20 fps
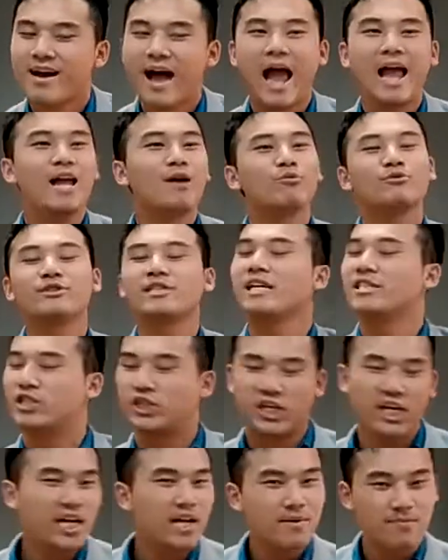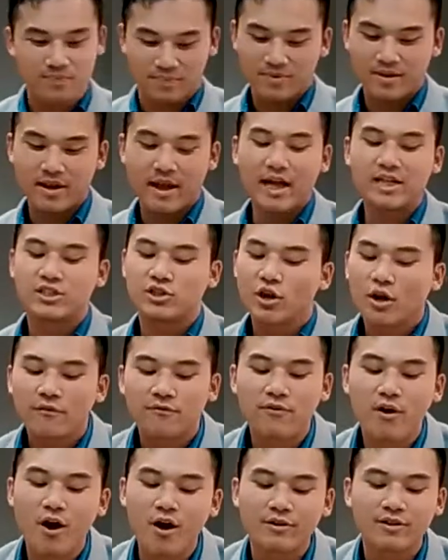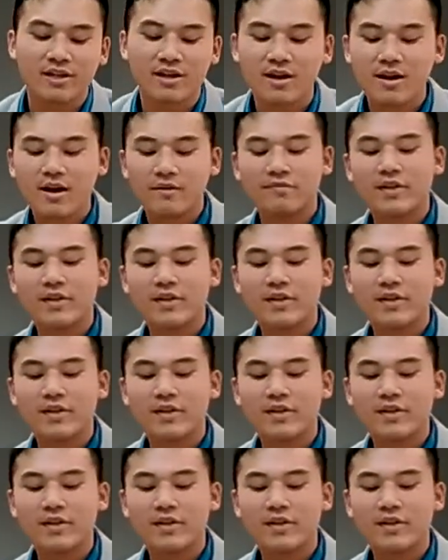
And he will say, "Chi, it's your fault.